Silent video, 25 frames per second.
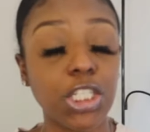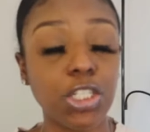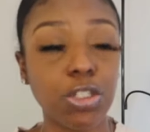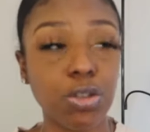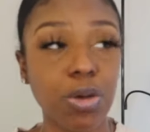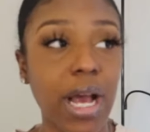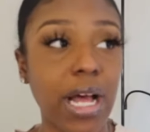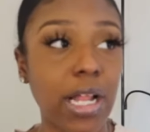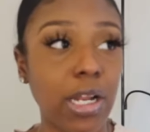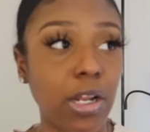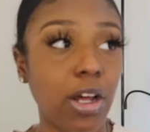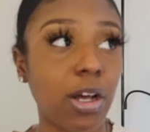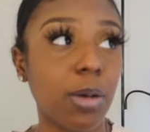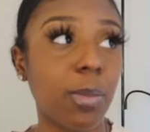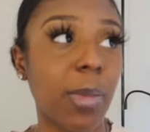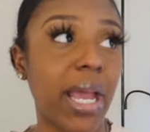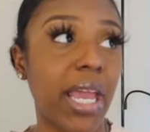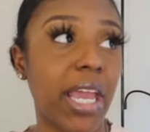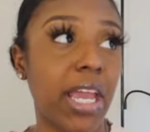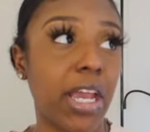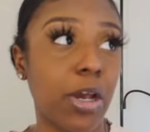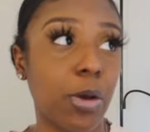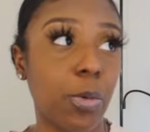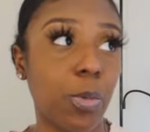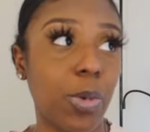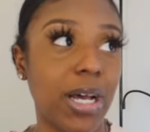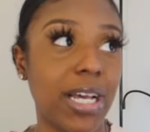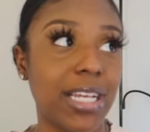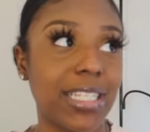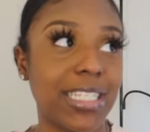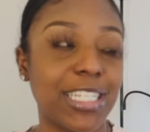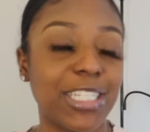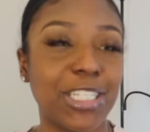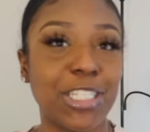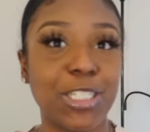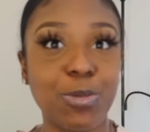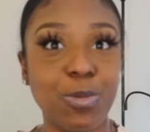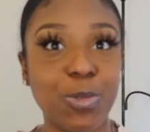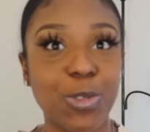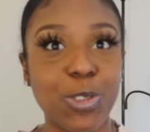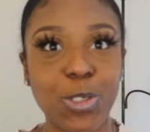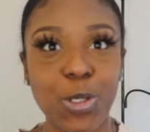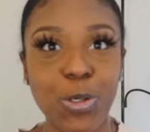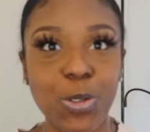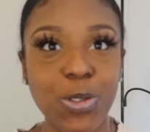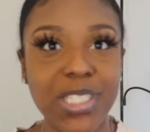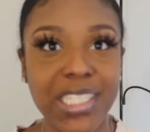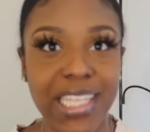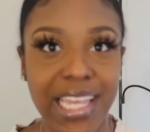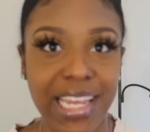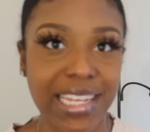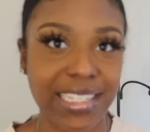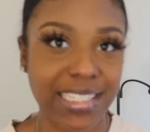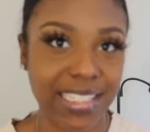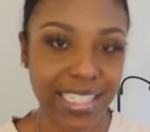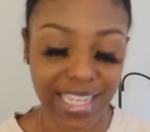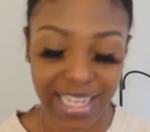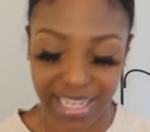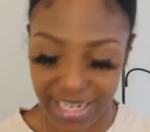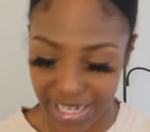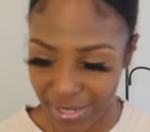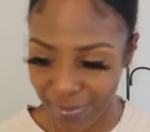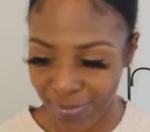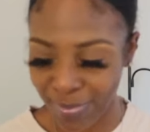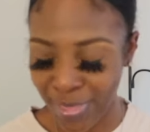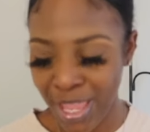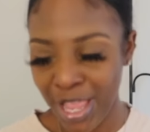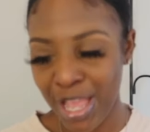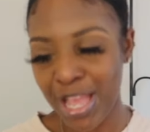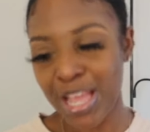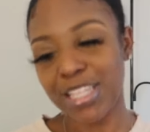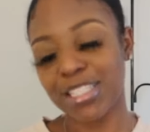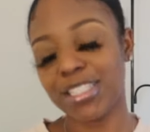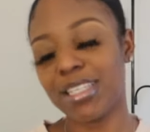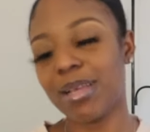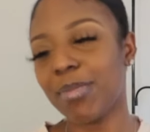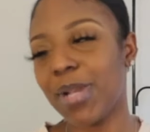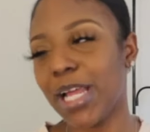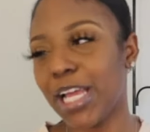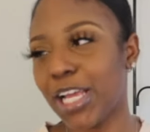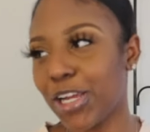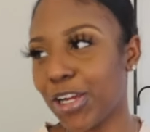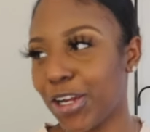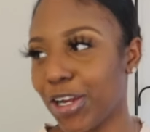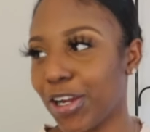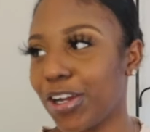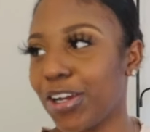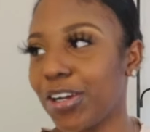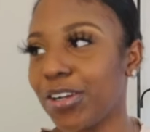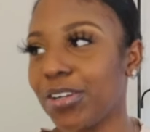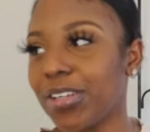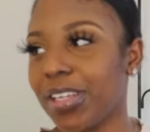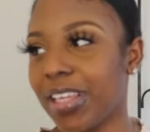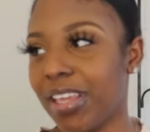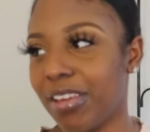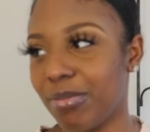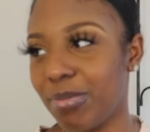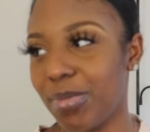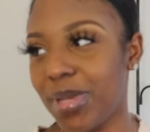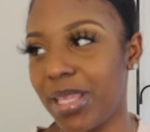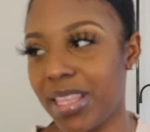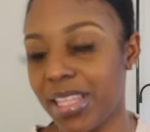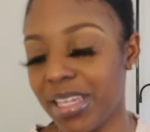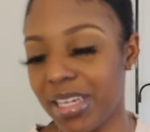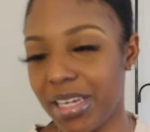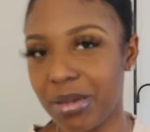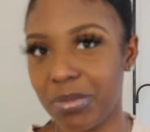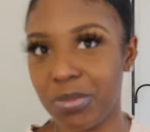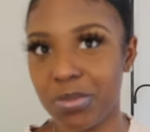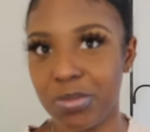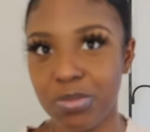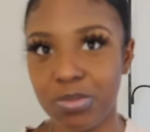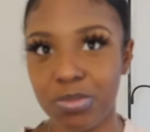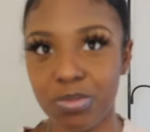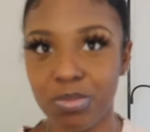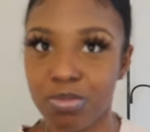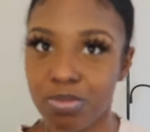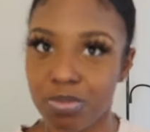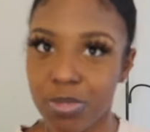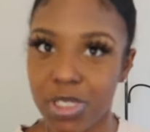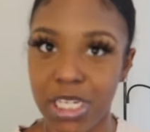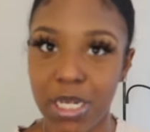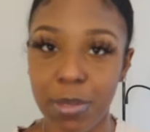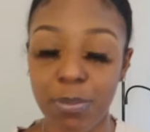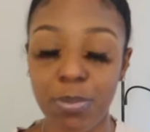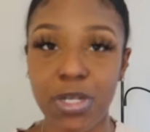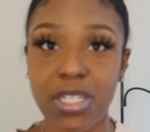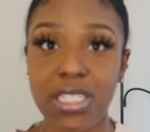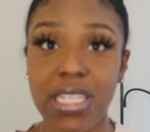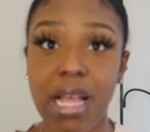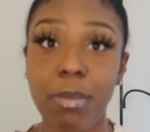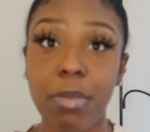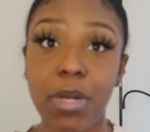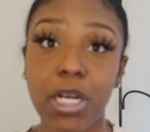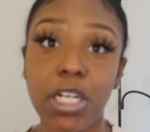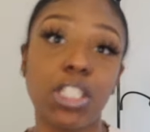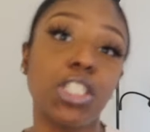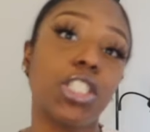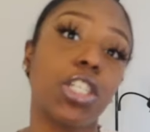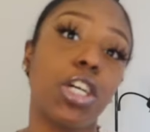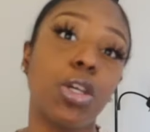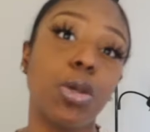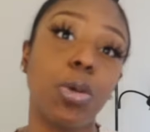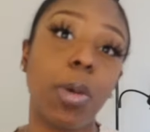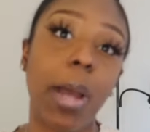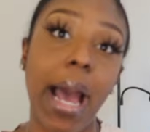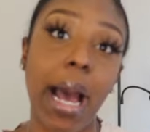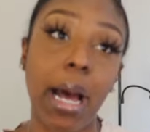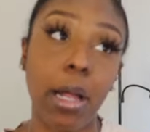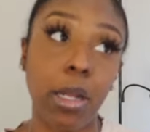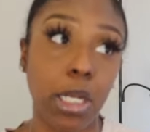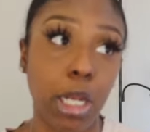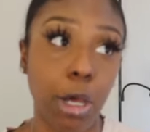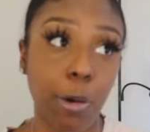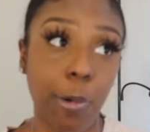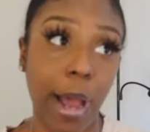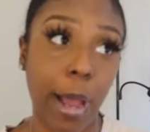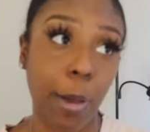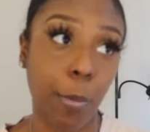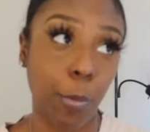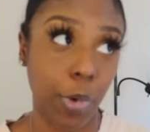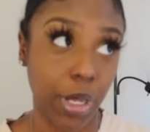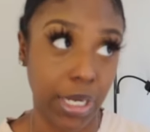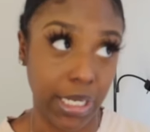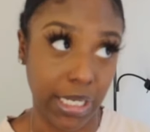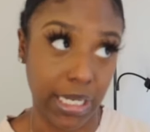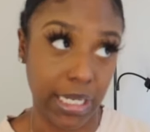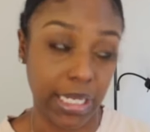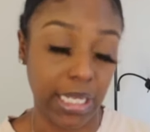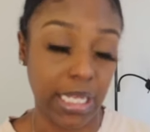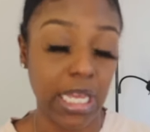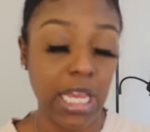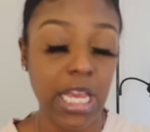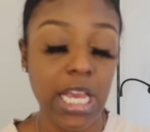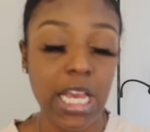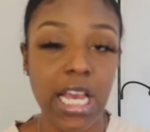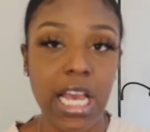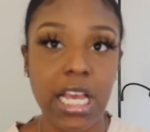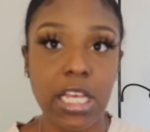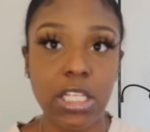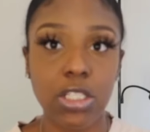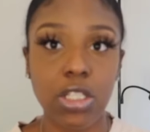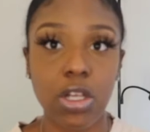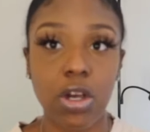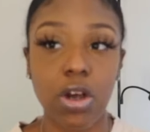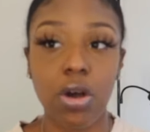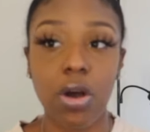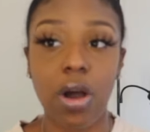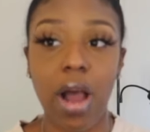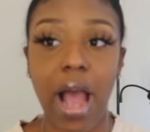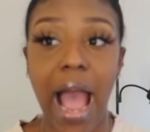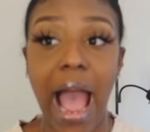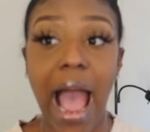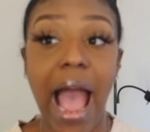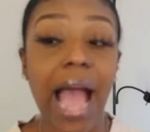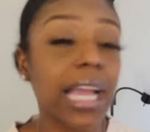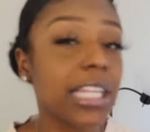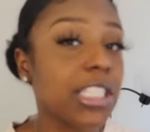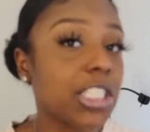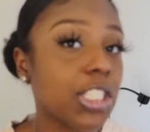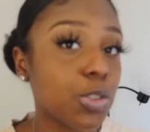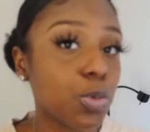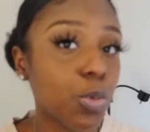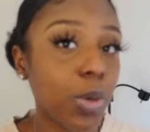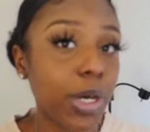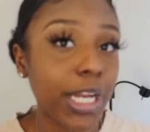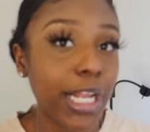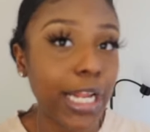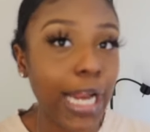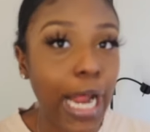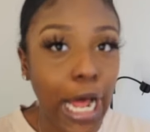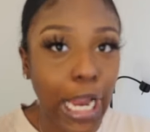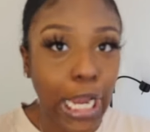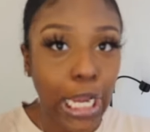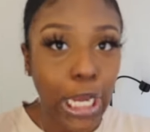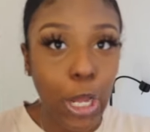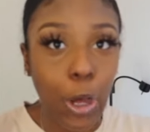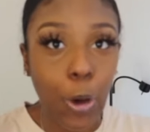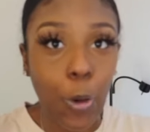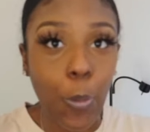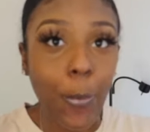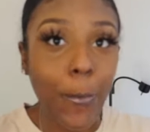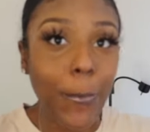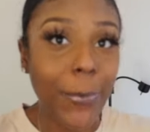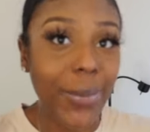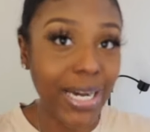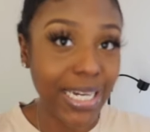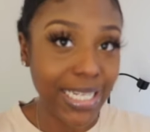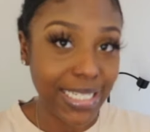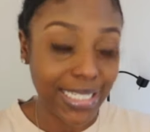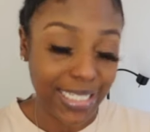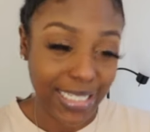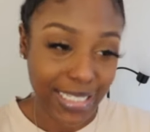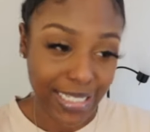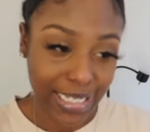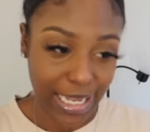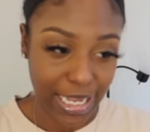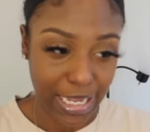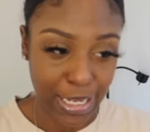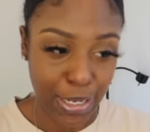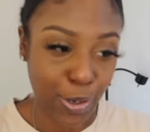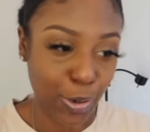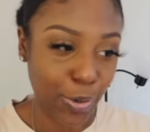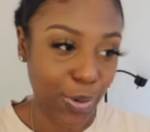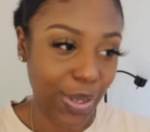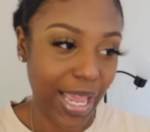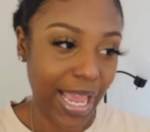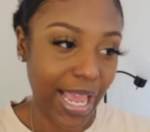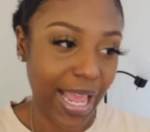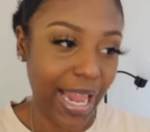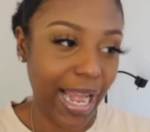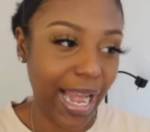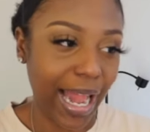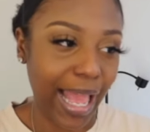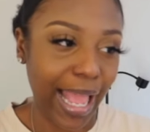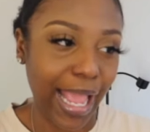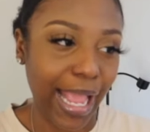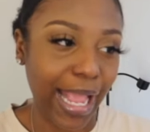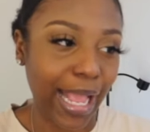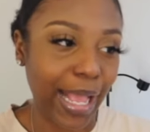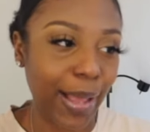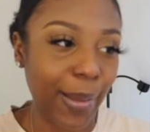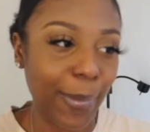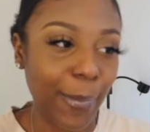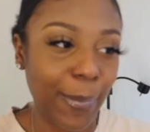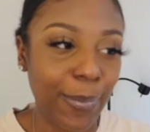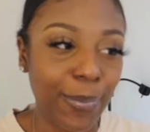How long my hair was, and she was so scared to cut it. So I'm like, girl, give me the clippers. I'm gonna show you how low I want it. So I just wanted a low buzz cut, okay? Like